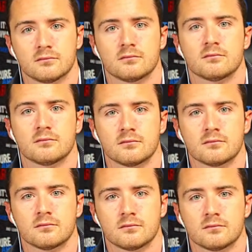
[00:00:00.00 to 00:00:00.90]

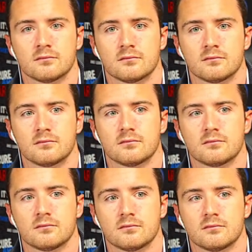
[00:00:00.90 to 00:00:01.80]

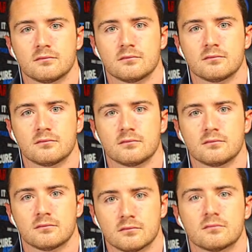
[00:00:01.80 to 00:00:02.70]

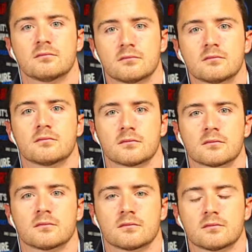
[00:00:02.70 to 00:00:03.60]

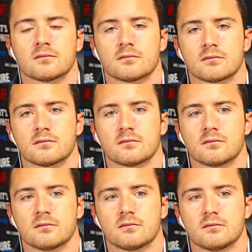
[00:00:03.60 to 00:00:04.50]

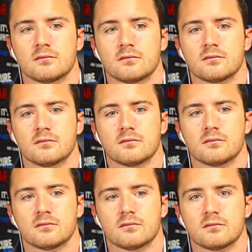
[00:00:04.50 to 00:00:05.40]

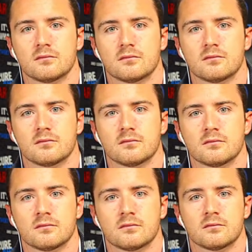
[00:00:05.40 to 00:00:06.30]

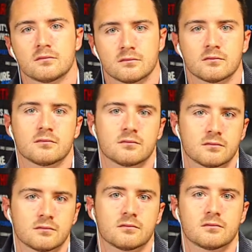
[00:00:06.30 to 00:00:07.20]

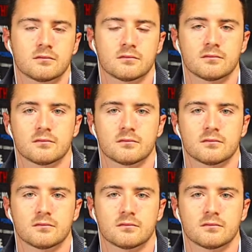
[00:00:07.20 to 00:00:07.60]
This person isn't speaking.